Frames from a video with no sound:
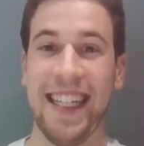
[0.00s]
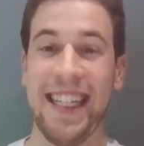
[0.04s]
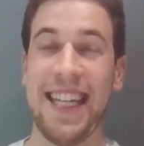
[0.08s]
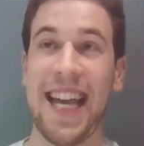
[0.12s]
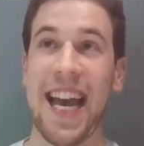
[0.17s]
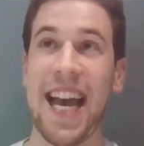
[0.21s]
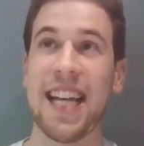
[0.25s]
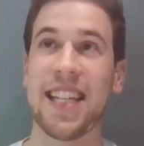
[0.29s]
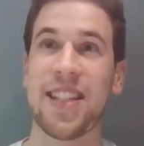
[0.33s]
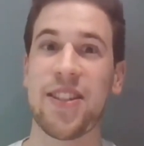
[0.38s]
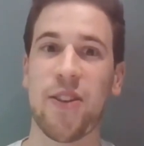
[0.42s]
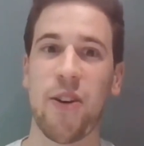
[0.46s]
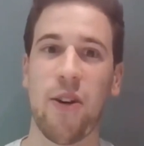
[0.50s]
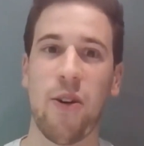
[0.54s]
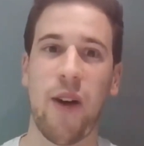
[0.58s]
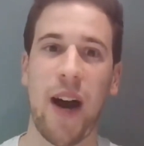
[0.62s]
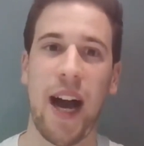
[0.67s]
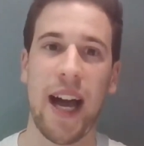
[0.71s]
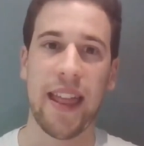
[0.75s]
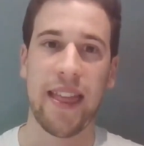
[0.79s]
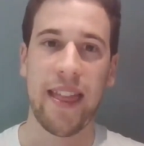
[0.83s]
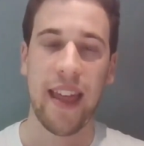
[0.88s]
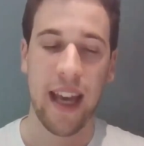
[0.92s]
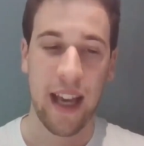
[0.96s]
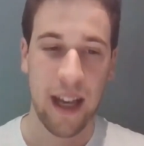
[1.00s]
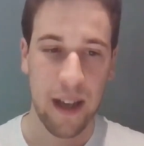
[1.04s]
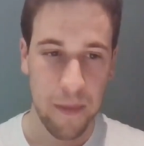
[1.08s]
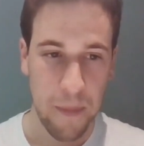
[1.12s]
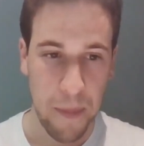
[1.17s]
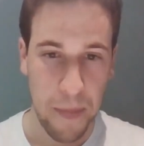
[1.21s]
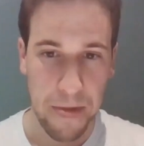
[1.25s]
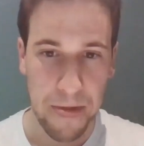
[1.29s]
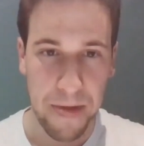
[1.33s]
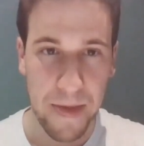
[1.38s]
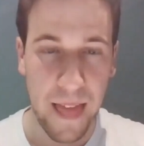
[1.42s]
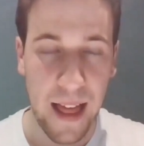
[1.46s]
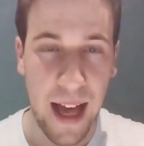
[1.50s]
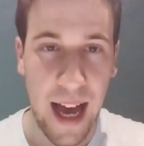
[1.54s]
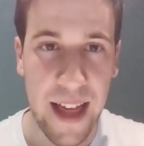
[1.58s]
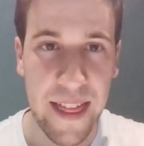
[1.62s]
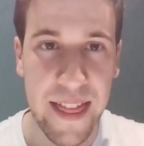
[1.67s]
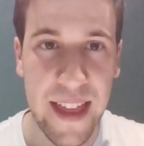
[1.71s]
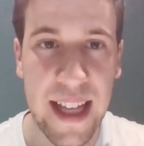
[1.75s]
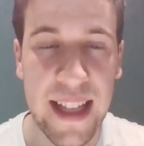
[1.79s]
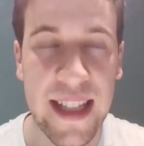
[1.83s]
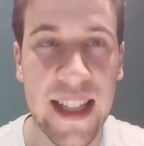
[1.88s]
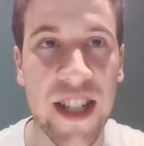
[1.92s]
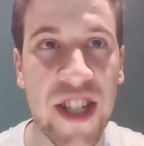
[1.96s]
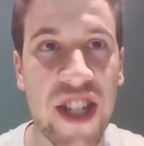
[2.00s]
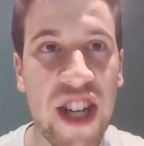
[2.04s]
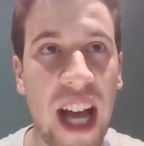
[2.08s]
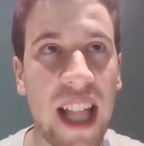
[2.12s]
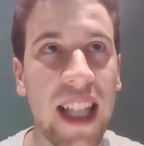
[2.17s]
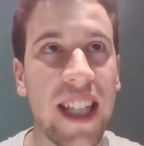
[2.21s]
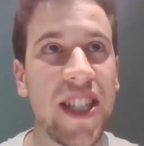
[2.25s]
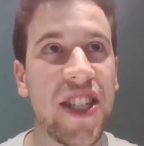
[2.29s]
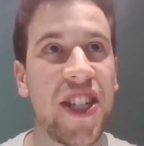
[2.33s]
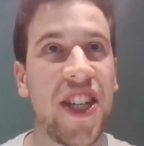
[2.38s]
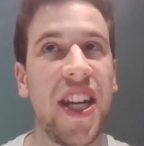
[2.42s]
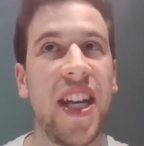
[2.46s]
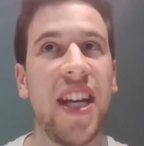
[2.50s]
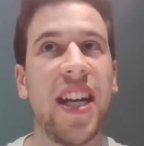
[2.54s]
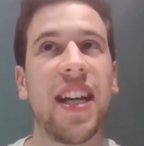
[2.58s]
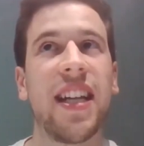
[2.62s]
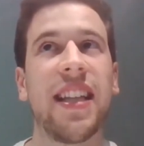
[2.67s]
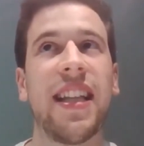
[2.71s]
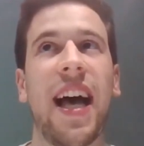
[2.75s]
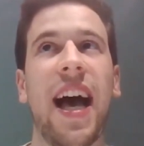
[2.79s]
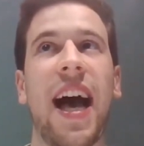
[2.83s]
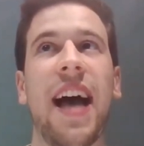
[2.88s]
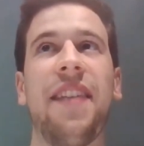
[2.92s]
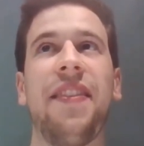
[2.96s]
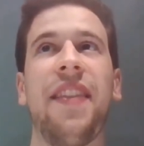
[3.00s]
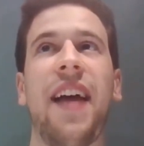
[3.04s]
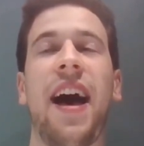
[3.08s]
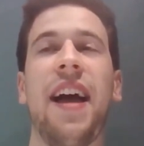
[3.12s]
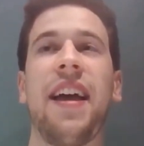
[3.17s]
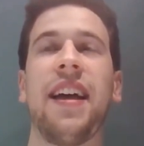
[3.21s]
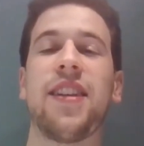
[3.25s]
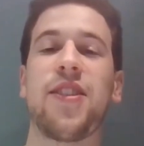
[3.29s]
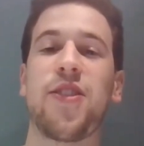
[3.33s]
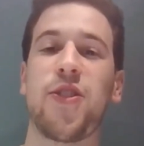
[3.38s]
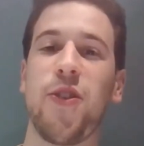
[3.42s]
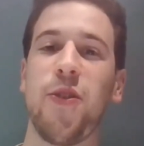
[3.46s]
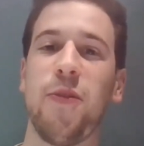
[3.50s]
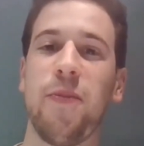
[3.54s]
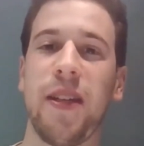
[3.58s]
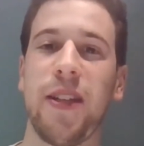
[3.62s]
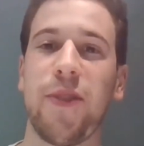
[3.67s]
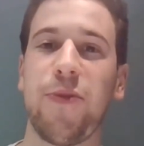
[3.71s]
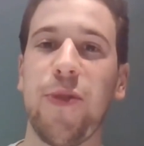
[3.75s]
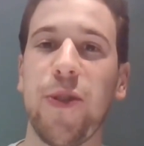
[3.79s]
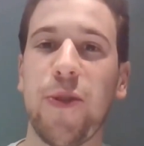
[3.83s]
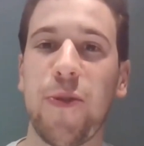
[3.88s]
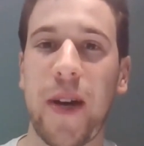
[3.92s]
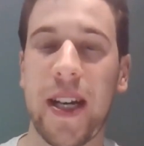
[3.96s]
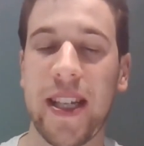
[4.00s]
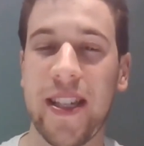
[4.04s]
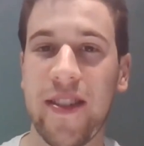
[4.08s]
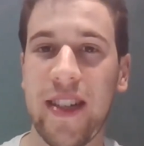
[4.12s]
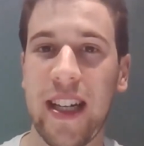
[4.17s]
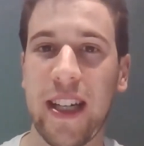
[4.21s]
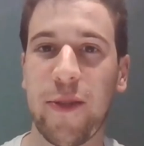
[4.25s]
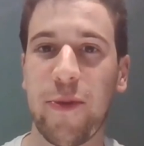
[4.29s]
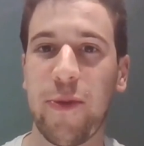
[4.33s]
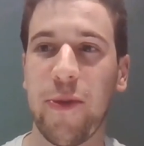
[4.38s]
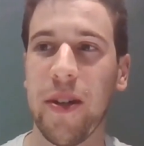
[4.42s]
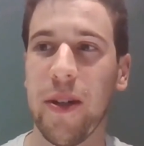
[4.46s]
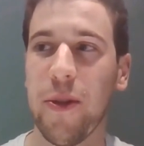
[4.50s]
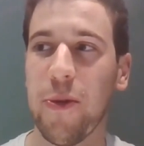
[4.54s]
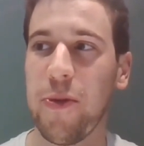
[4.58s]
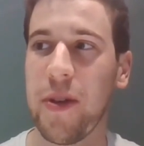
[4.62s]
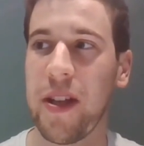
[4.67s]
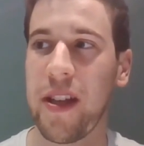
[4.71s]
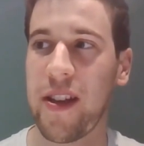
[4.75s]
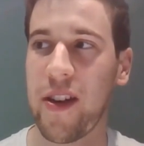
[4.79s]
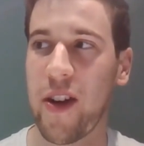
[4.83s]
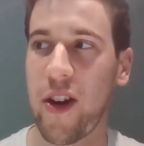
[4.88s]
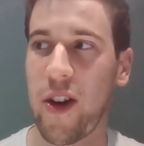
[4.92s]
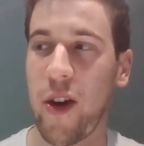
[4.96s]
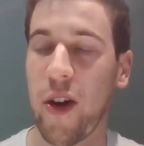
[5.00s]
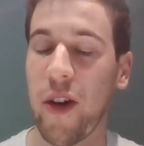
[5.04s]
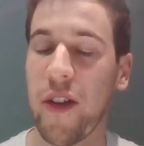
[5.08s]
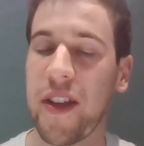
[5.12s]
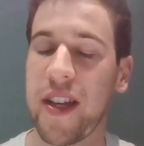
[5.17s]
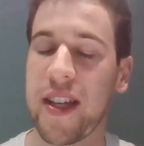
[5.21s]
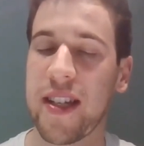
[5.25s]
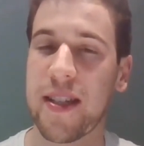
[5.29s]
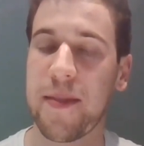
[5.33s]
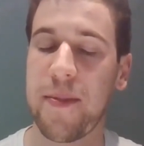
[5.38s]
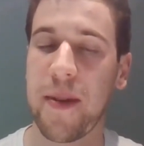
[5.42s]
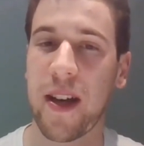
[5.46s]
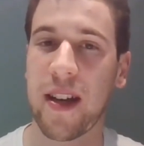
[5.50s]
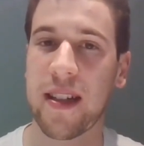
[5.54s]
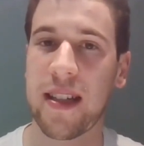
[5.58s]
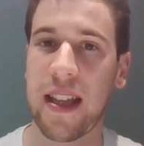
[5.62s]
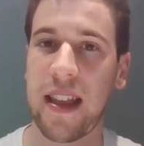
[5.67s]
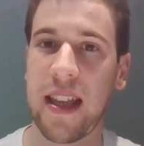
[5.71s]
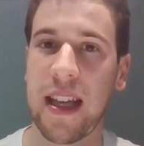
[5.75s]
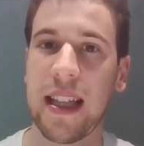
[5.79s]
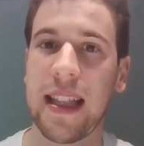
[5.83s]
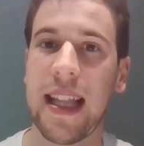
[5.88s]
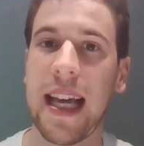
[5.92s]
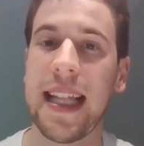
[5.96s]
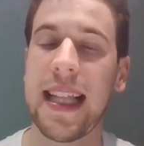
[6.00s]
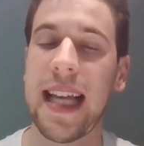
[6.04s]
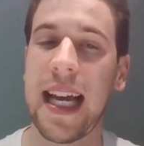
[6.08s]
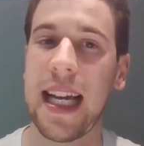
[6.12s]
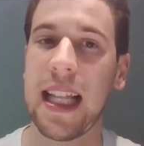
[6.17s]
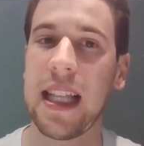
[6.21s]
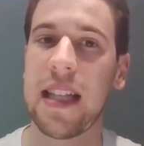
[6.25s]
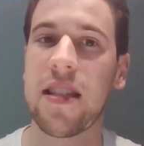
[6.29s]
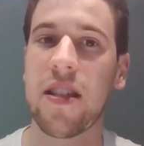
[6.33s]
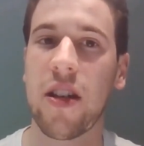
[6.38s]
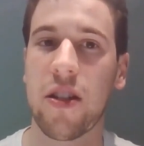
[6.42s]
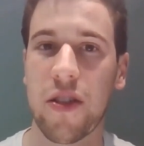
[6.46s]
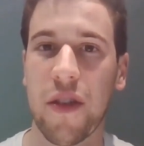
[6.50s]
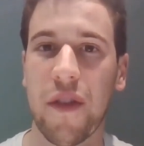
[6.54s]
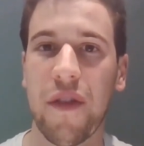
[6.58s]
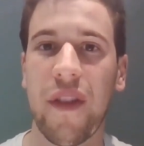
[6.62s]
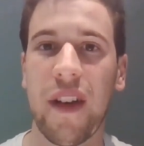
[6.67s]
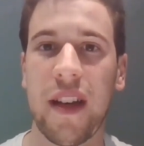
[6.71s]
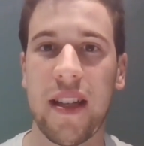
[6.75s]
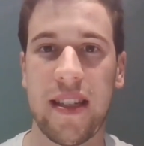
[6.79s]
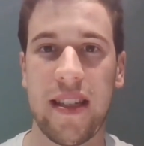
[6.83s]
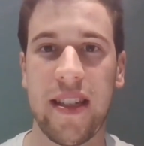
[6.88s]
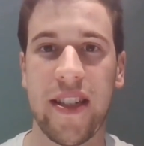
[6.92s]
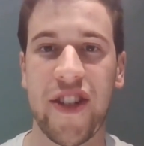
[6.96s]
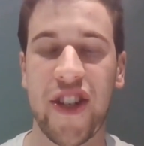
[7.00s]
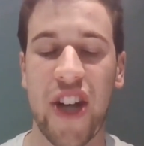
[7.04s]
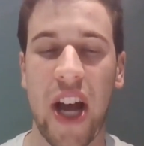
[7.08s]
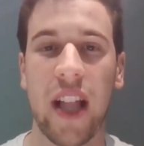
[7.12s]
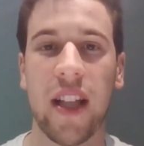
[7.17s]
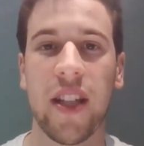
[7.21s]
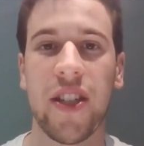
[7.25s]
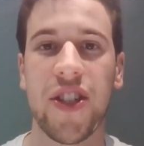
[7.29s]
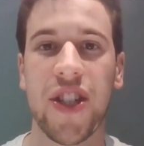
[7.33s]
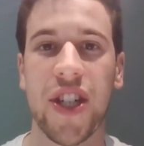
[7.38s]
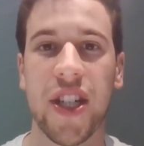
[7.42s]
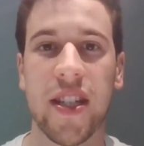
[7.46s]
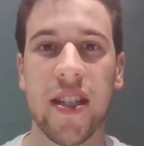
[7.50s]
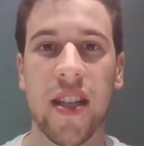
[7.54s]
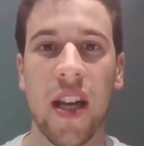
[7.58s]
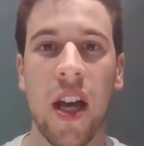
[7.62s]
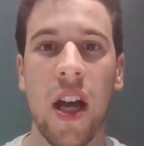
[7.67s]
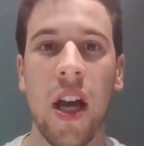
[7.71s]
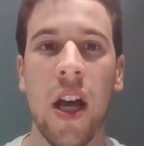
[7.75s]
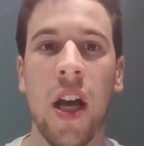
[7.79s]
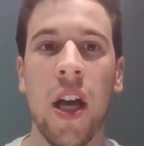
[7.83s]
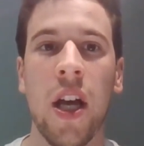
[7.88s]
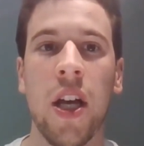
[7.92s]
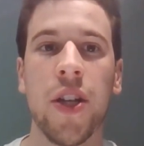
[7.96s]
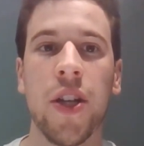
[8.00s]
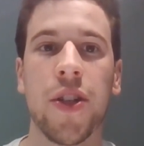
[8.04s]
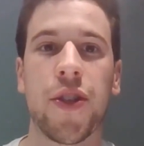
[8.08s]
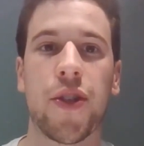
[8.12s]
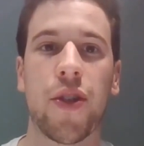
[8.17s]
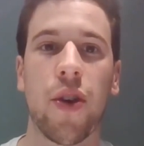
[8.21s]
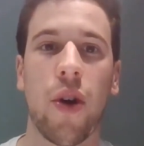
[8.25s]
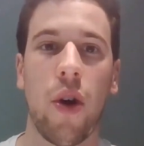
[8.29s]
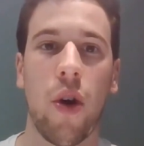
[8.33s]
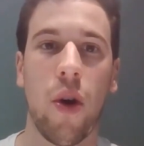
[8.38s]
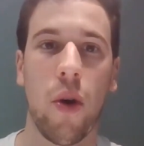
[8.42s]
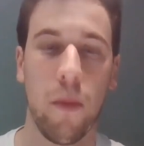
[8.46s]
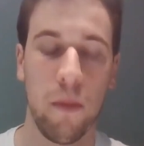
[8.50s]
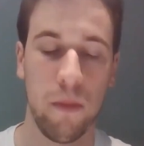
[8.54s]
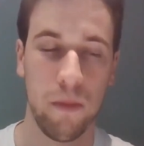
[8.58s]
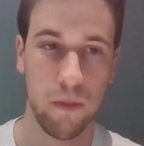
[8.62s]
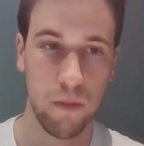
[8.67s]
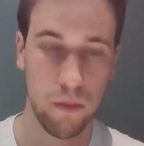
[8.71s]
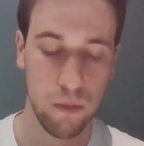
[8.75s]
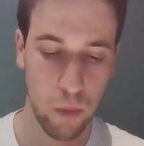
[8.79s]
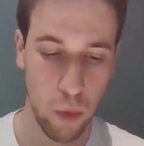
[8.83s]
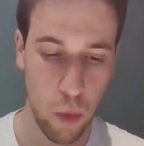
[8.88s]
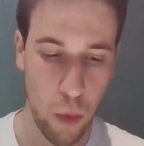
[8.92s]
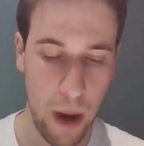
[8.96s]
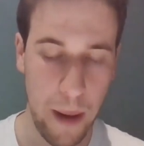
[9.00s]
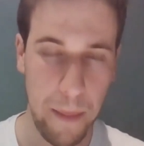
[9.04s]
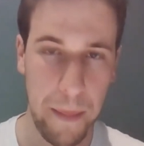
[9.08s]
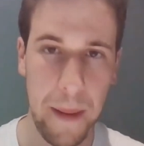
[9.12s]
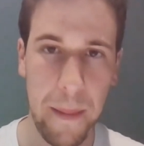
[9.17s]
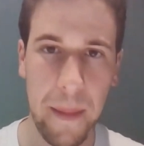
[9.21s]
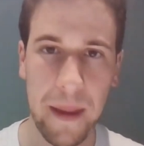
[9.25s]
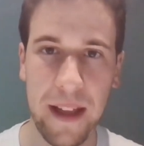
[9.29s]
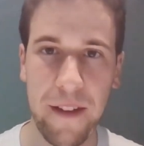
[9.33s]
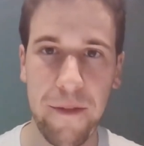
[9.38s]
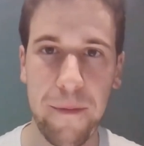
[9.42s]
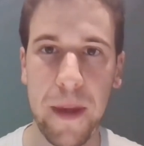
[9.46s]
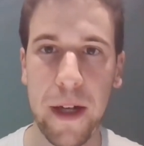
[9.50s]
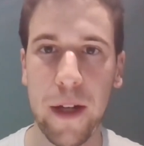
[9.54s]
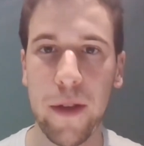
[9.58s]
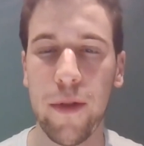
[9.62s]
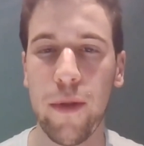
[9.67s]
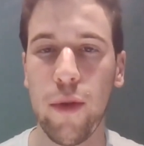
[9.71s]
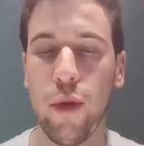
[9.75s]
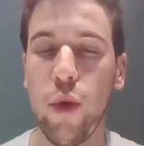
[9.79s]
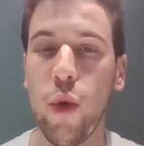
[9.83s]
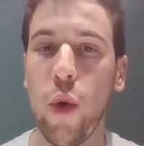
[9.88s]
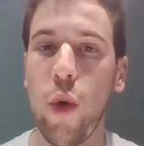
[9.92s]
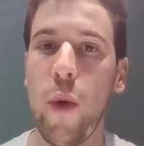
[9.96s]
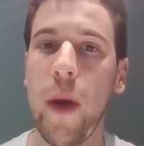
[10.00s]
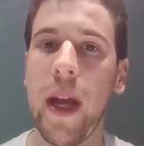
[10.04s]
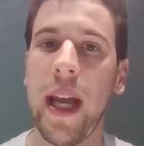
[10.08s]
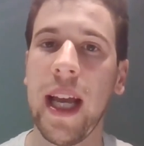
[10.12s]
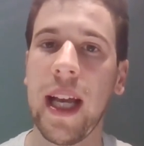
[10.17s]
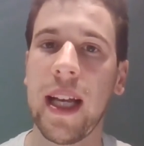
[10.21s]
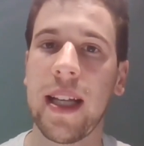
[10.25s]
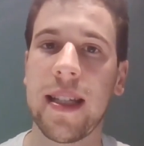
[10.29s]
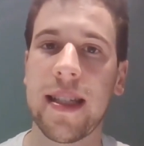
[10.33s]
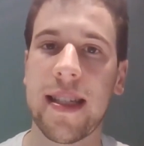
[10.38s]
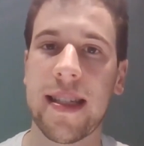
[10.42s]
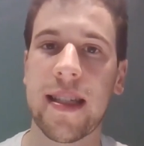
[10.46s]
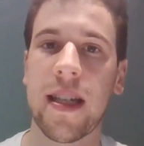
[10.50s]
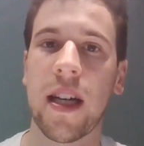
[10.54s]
Yeah, so I think the challenge here, and I assume it will resonate with your audience because I think data analysts also face these challenges. So when people have been doing